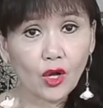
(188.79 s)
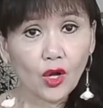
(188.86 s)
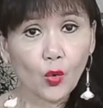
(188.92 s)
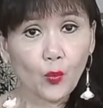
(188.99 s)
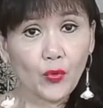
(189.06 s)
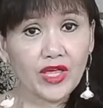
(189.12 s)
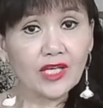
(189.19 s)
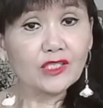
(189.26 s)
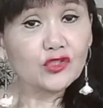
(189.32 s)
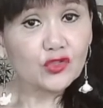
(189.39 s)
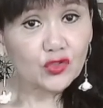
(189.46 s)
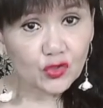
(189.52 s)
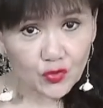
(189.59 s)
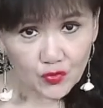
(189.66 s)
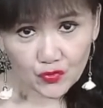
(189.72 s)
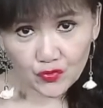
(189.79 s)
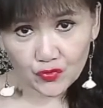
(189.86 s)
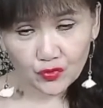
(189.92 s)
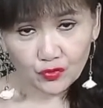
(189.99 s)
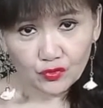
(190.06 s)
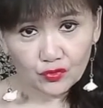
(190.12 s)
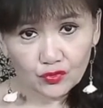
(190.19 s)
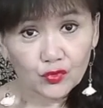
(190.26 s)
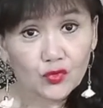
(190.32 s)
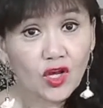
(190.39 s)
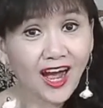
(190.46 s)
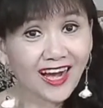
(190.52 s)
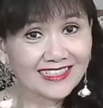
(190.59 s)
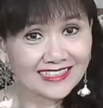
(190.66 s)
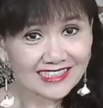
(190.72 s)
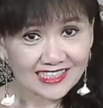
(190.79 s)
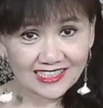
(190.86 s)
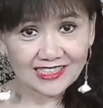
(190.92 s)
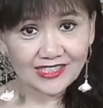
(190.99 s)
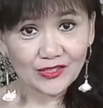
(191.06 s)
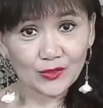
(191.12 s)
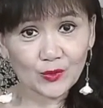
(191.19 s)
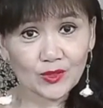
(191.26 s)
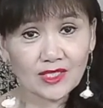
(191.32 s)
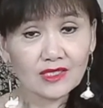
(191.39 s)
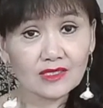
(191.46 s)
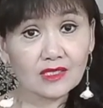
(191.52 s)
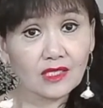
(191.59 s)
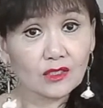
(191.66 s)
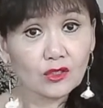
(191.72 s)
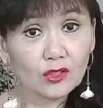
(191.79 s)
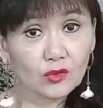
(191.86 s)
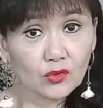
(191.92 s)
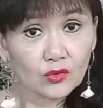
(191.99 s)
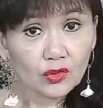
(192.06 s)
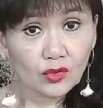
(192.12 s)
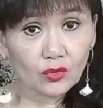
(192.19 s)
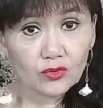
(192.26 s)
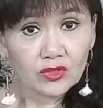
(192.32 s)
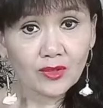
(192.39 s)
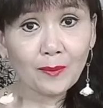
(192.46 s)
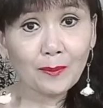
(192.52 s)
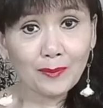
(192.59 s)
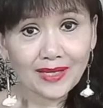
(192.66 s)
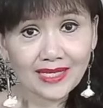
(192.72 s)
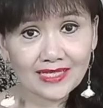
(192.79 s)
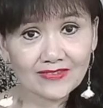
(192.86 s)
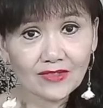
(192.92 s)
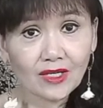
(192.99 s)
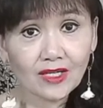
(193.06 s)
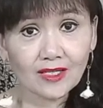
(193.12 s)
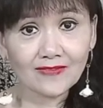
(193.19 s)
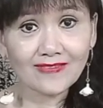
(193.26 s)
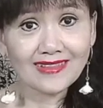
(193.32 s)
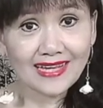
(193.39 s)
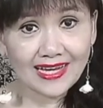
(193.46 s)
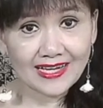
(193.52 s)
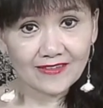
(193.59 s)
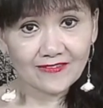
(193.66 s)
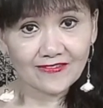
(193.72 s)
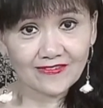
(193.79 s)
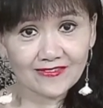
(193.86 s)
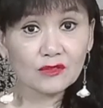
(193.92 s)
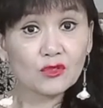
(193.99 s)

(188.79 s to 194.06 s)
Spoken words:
we choose to continue the glucose path of life?